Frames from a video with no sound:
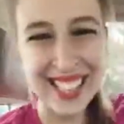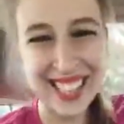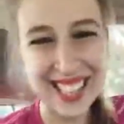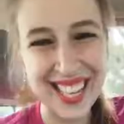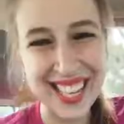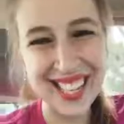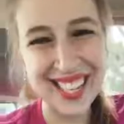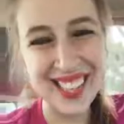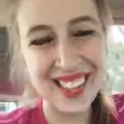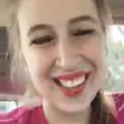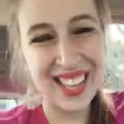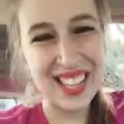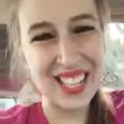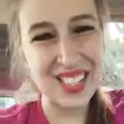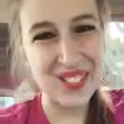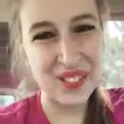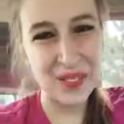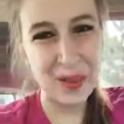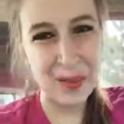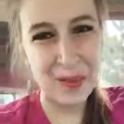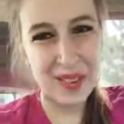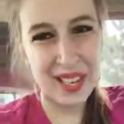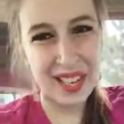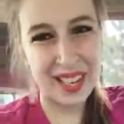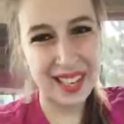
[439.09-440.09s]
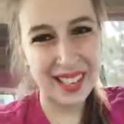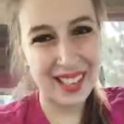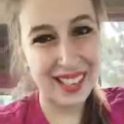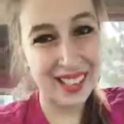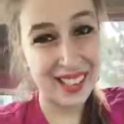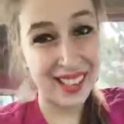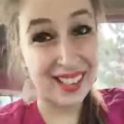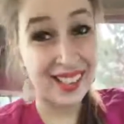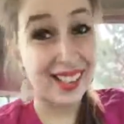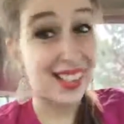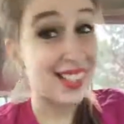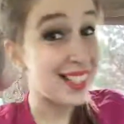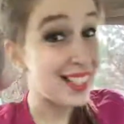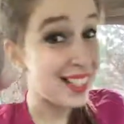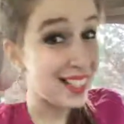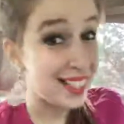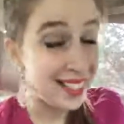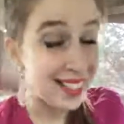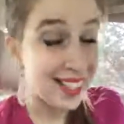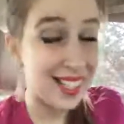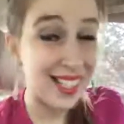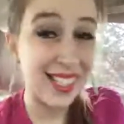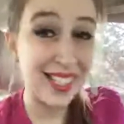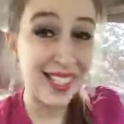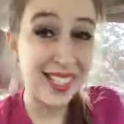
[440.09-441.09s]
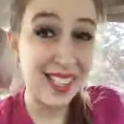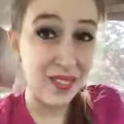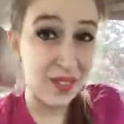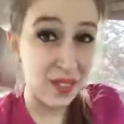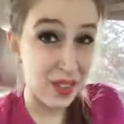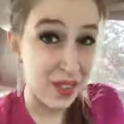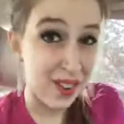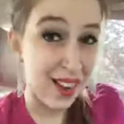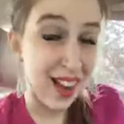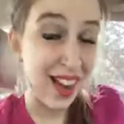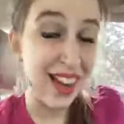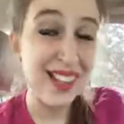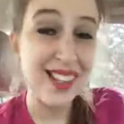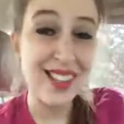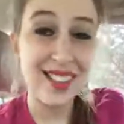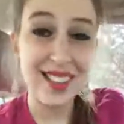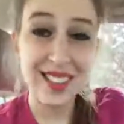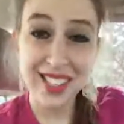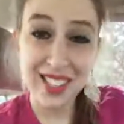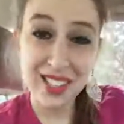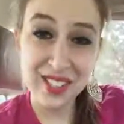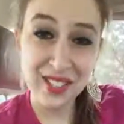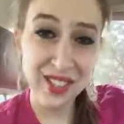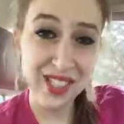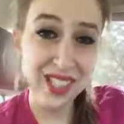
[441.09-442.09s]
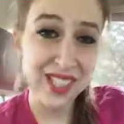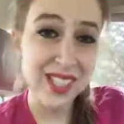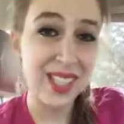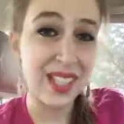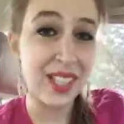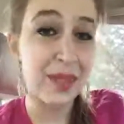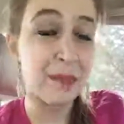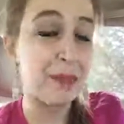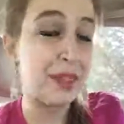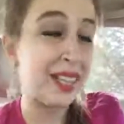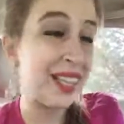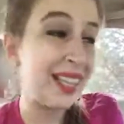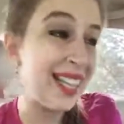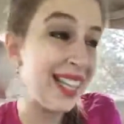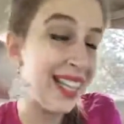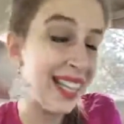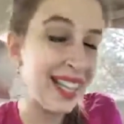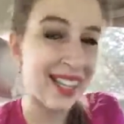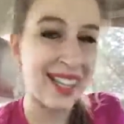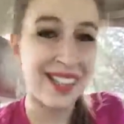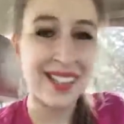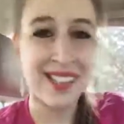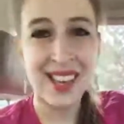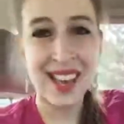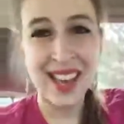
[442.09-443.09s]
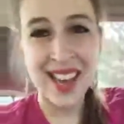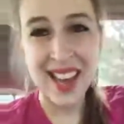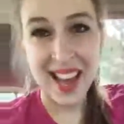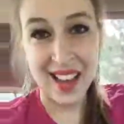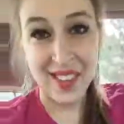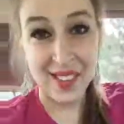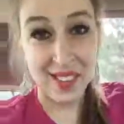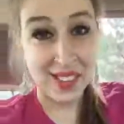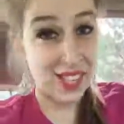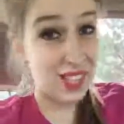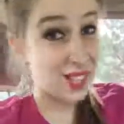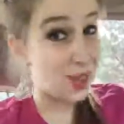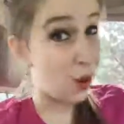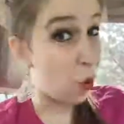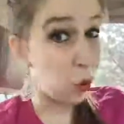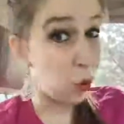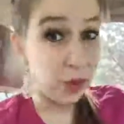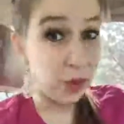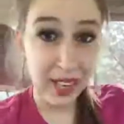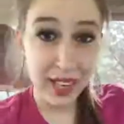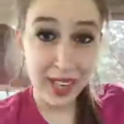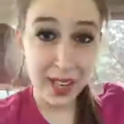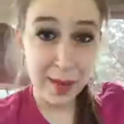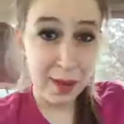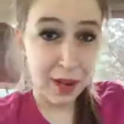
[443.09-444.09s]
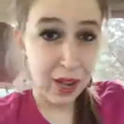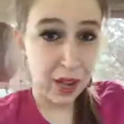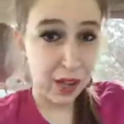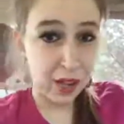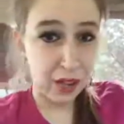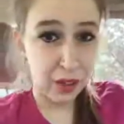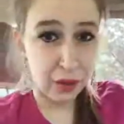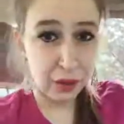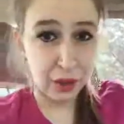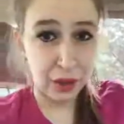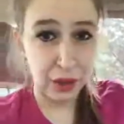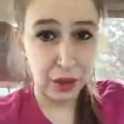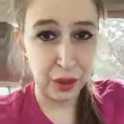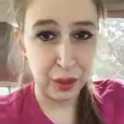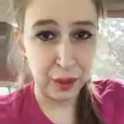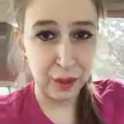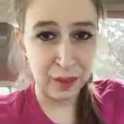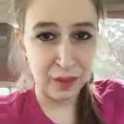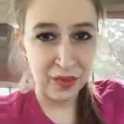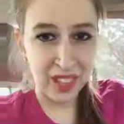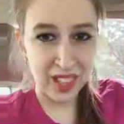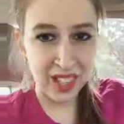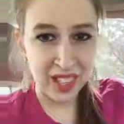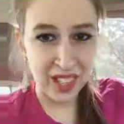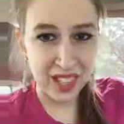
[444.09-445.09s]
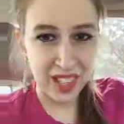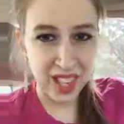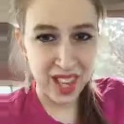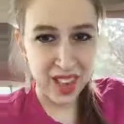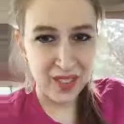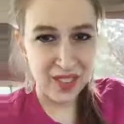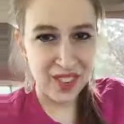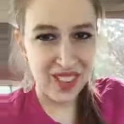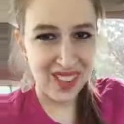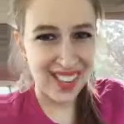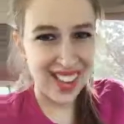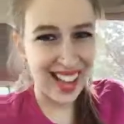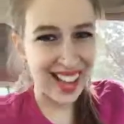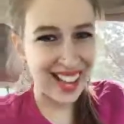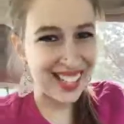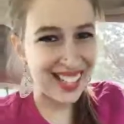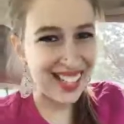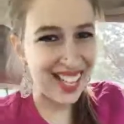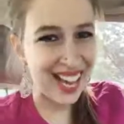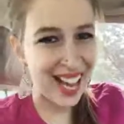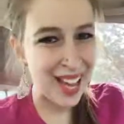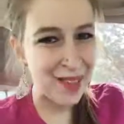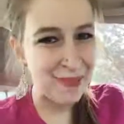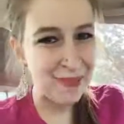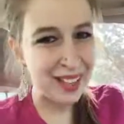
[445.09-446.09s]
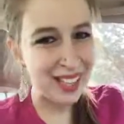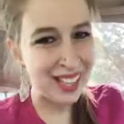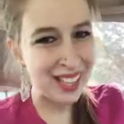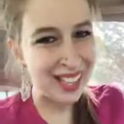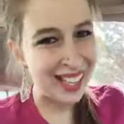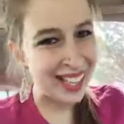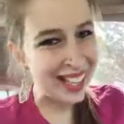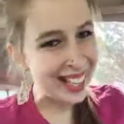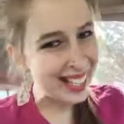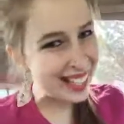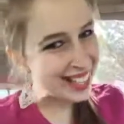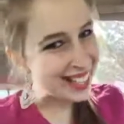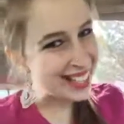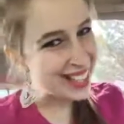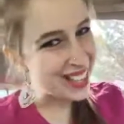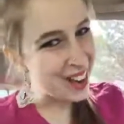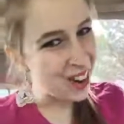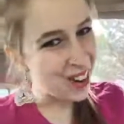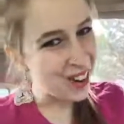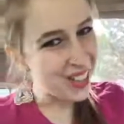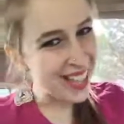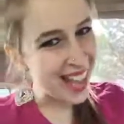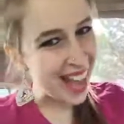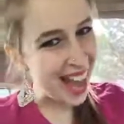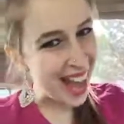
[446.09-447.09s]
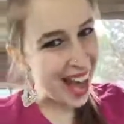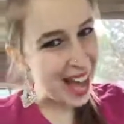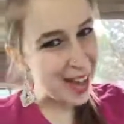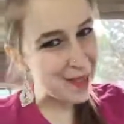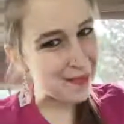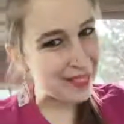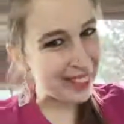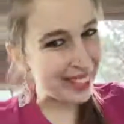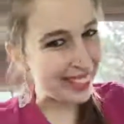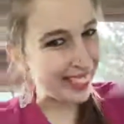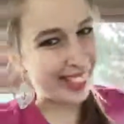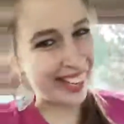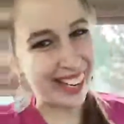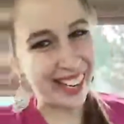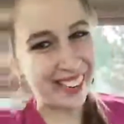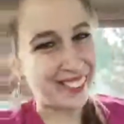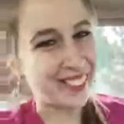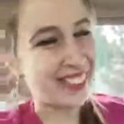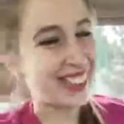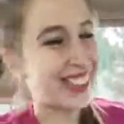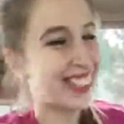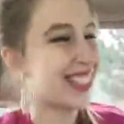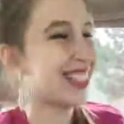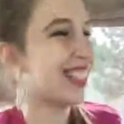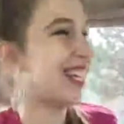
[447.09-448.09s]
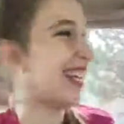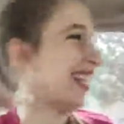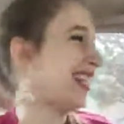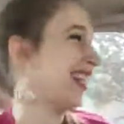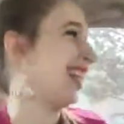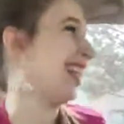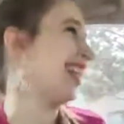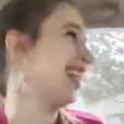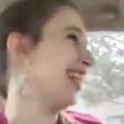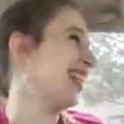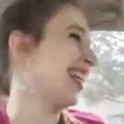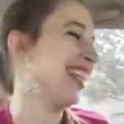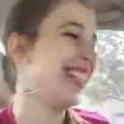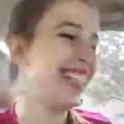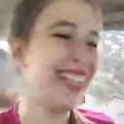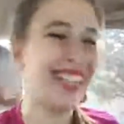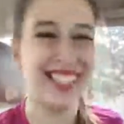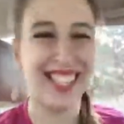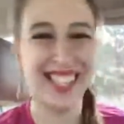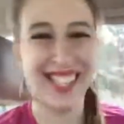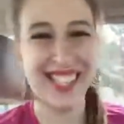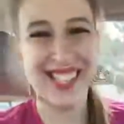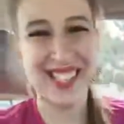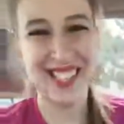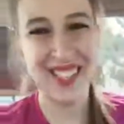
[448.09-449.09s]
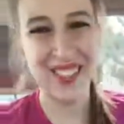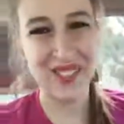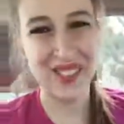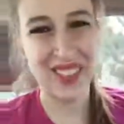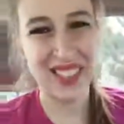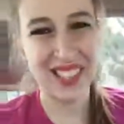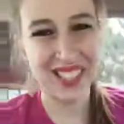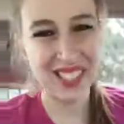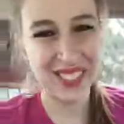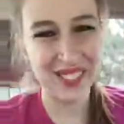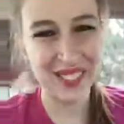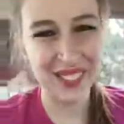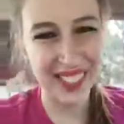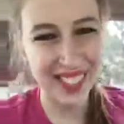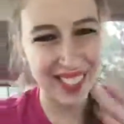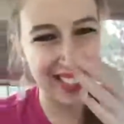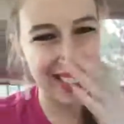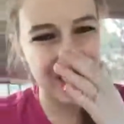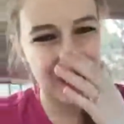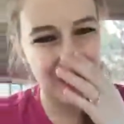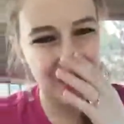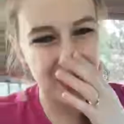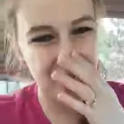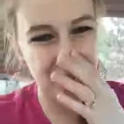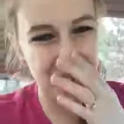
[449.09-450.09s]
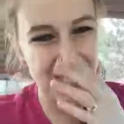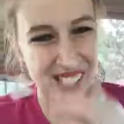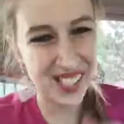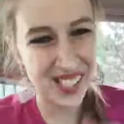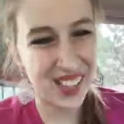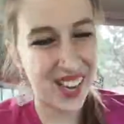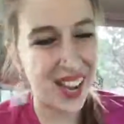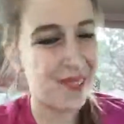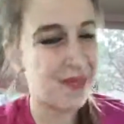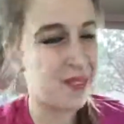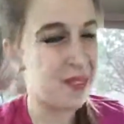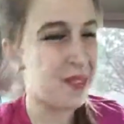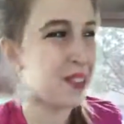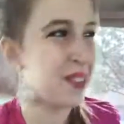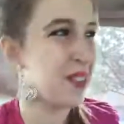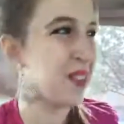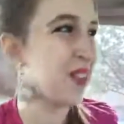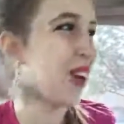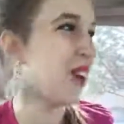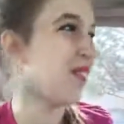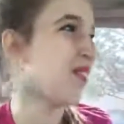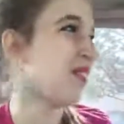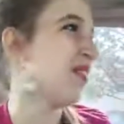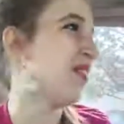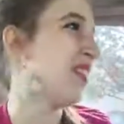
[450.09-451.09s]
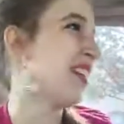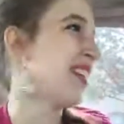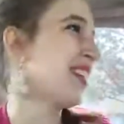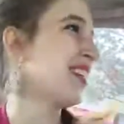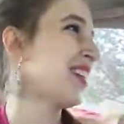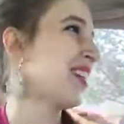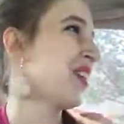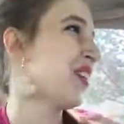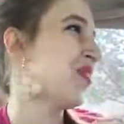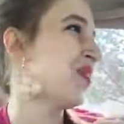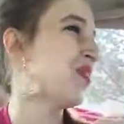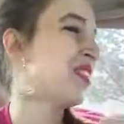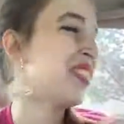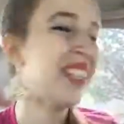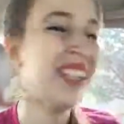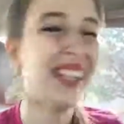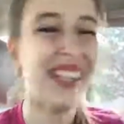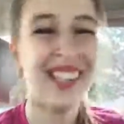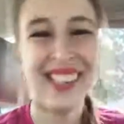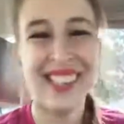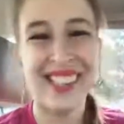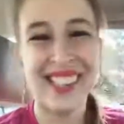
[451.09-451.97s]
Thank you guys for being here. And seriously, if you guys are interested, please, this is only going to be on Krue. If you're not typing, yo tapping. I really like that. I like that so much. Oh my god, you make me so happy when you come into my scopes.